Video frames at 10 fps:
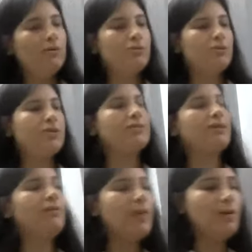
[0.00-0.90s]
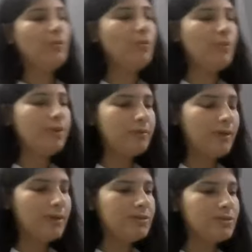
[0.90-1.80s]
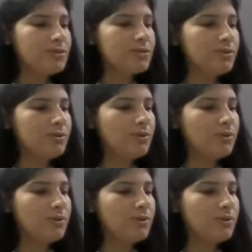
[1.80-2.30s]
So just give me a moment. I'll just.